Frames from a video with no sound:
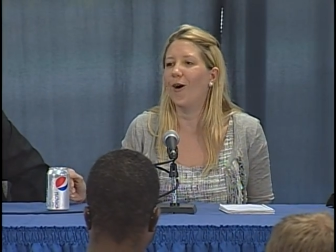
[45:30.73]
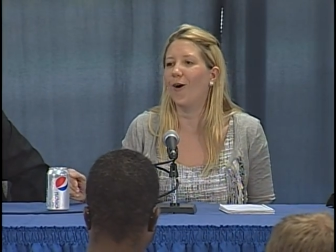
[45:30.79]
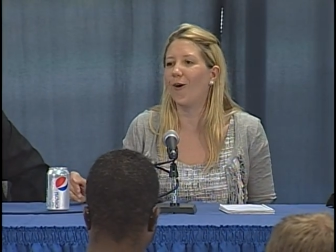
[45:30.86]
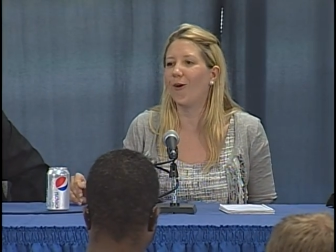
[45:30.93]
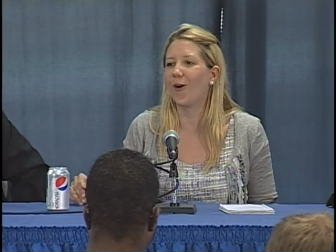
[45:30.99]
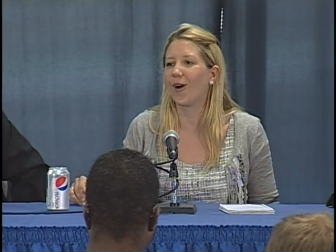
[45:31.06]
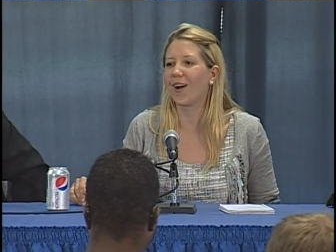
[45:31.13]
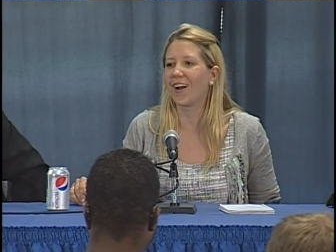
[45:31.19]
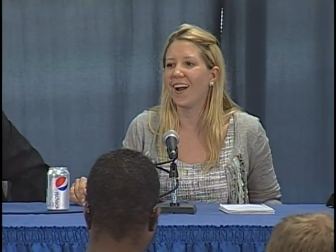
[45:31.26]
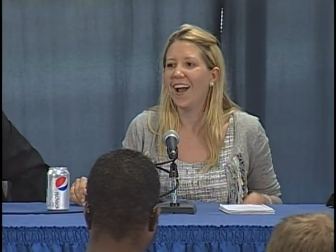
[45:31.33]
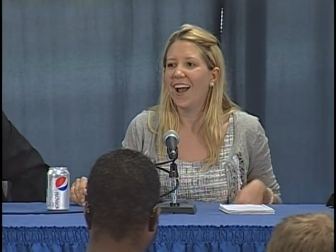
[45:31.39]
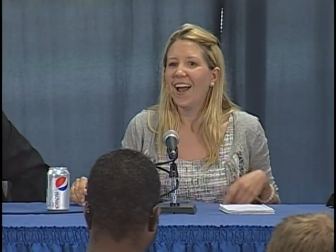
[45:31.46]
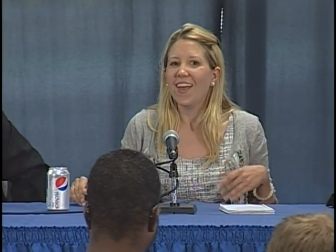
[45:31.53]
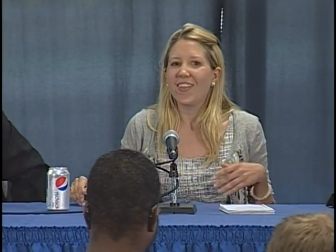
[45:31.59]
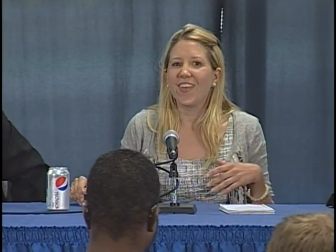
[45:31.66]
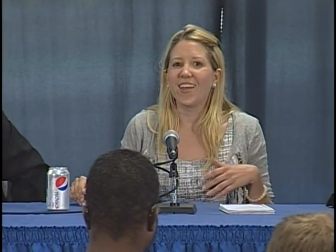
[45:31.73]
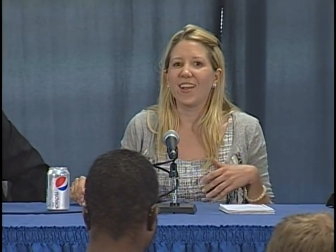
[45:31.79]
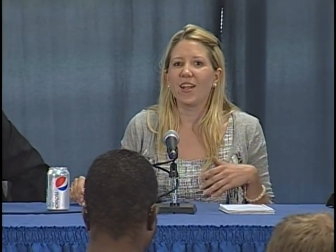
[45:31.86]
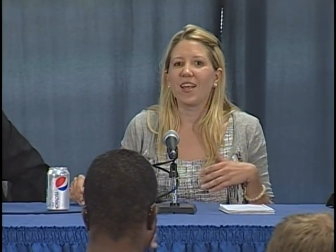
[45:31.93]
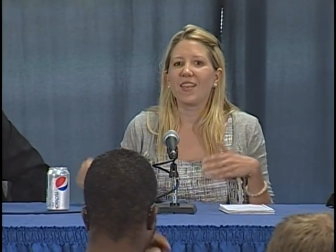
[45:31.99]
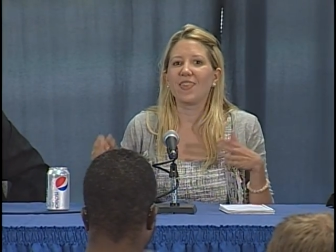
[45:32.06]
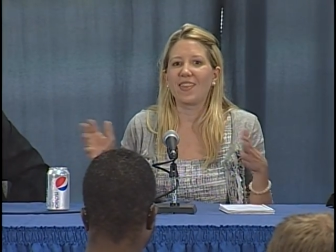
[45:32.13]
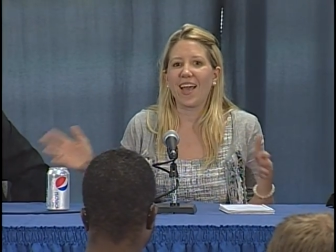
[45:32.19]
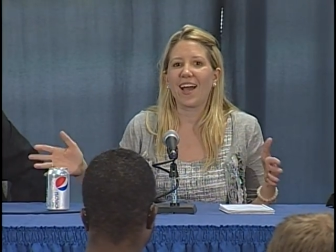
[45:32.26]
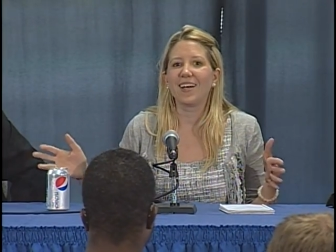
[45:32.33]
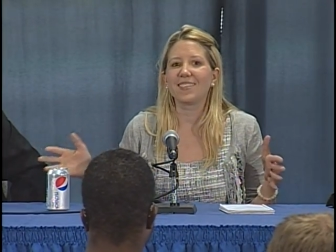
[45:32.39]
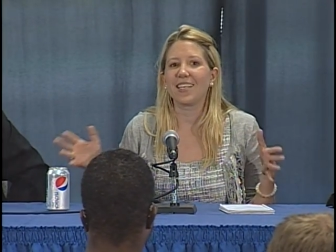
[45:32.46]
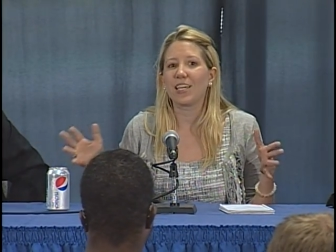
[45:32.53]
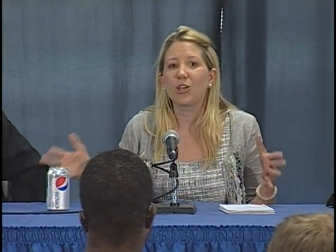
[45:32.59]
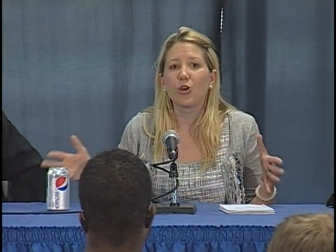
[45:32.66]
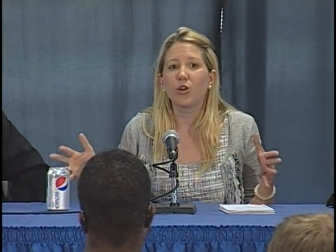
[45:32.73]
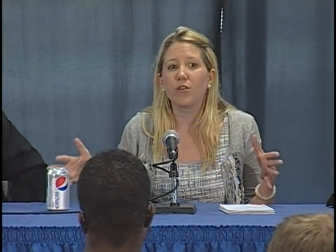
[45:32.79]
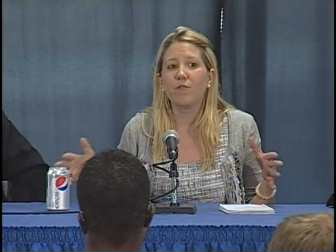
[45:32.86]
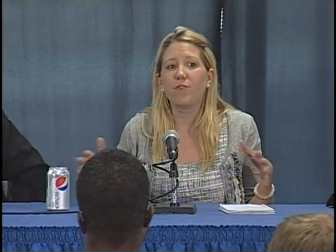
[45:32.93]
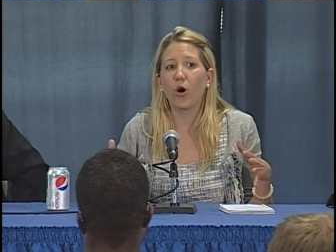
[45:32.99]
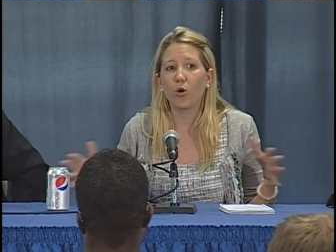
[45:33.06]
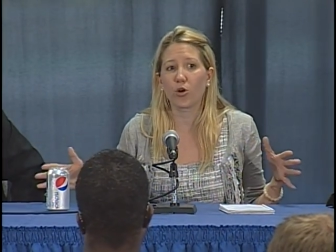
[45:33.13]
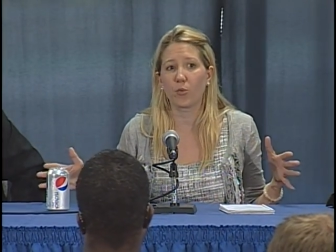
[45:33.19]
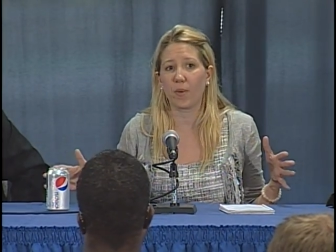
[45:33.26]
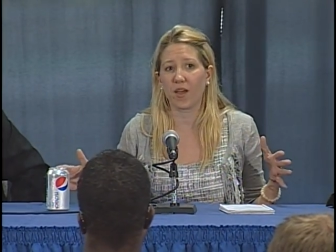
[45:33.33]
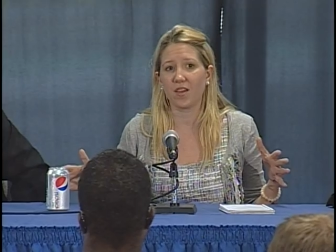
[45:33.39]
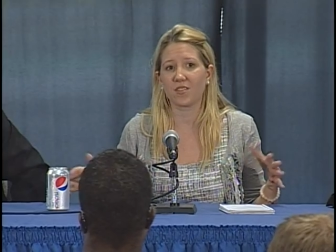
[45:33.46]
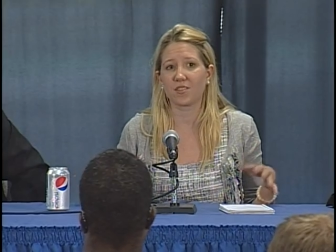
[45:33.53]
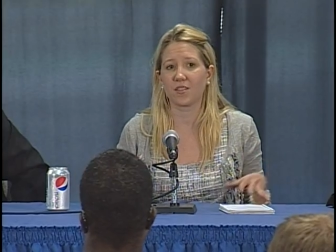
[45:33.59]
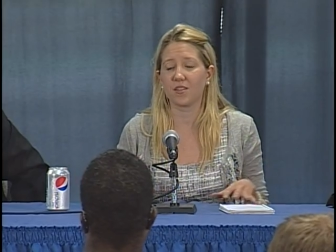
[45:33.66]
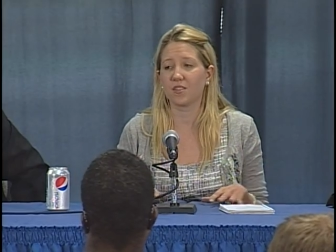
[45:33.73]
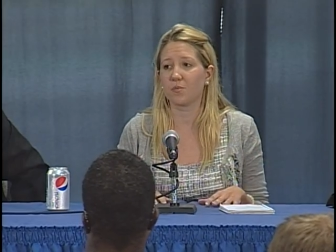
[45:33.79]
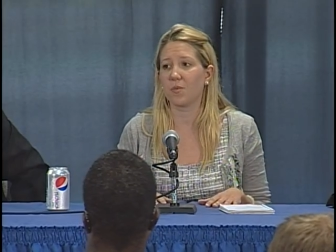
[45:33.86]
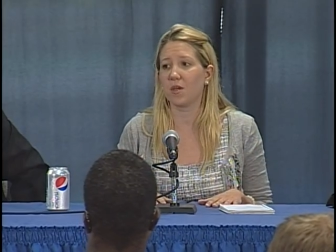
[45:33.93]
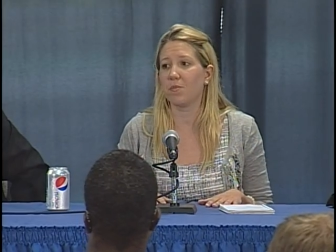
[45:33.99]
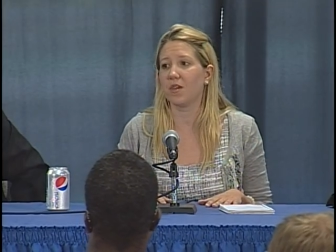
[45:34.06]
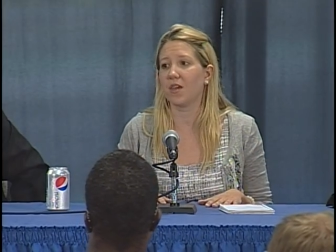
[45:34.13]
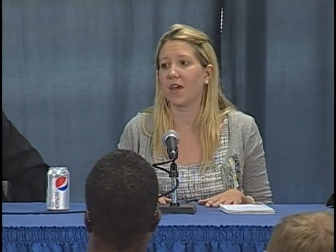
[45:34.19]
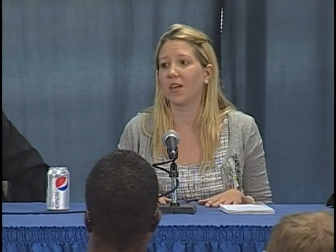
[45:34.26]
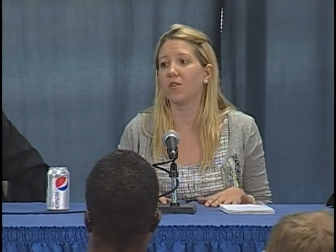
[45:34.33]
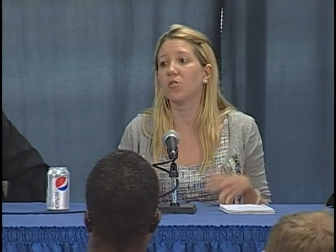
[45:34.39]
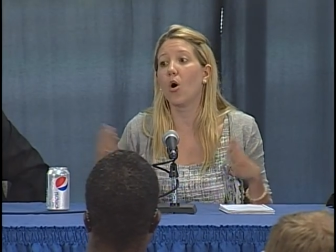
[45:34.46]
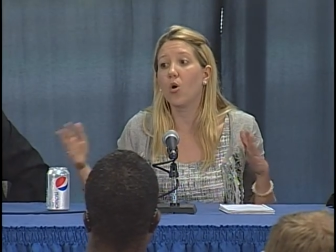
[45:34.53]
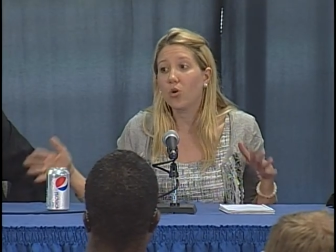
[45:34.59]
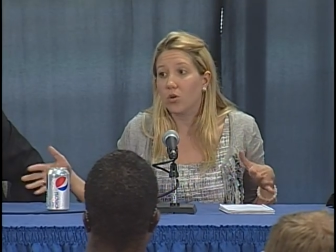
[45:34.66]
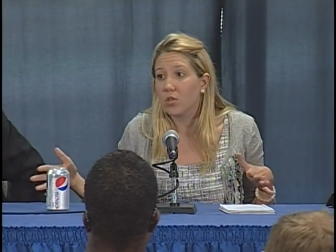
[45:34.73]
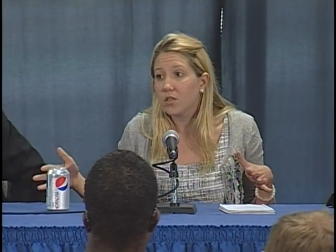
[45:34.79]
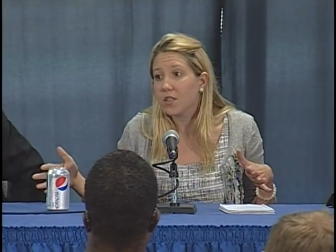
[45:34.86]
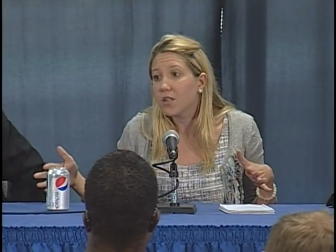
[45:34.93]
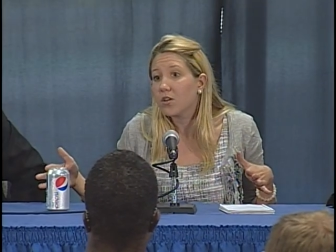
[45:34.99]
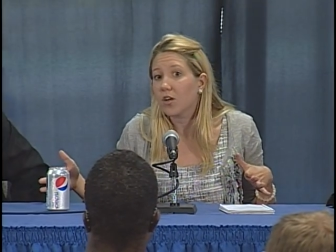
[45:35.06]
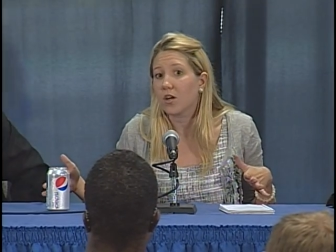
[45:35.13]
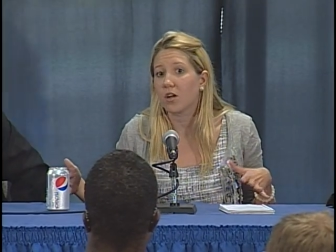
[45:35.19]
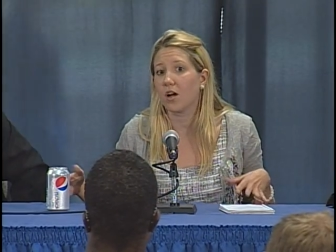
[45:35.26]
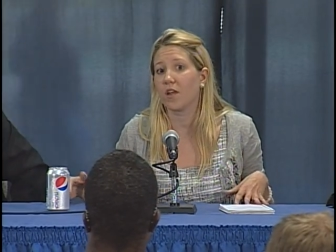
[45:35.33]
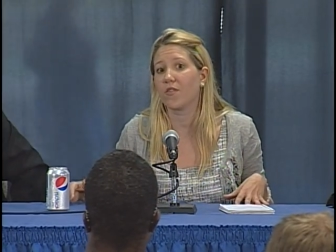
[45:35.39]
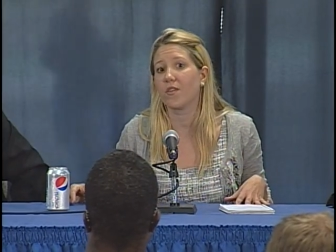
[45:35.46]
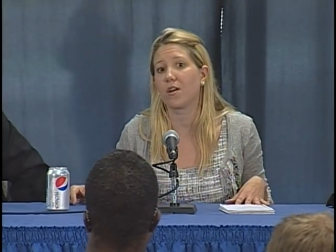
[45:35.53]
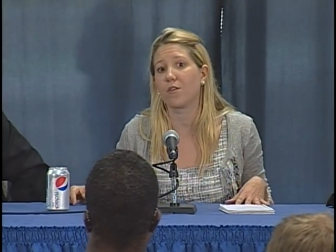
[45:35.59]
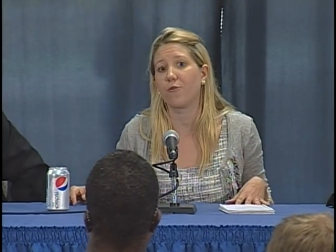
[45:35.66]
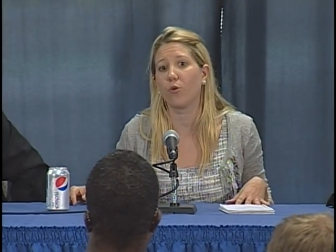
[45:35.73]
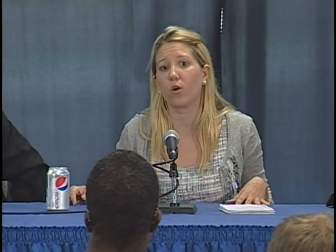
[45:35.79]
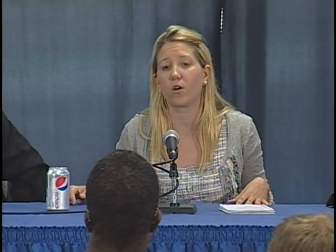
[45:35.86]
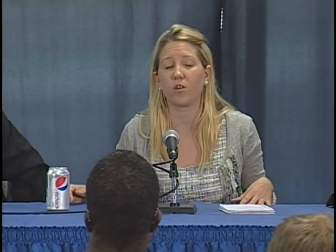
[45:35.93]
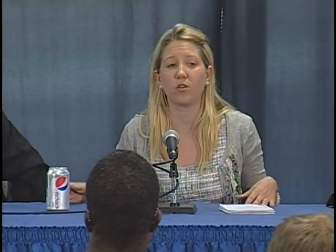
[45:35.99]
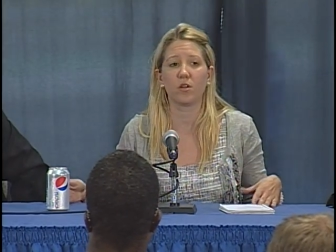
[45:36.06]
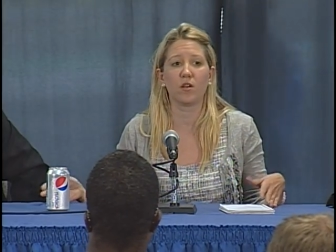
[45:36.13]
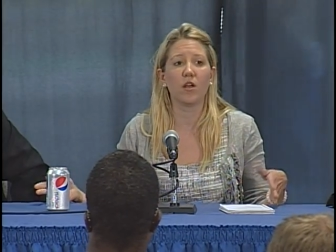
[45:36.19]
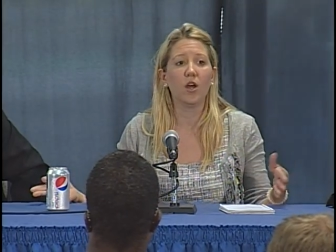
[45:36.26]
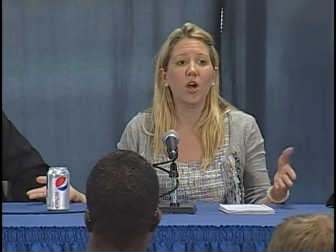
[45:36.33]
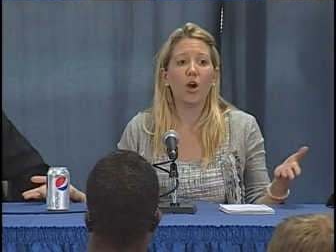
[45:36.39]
or that has a good voter base and is maybe a local leader and therefore could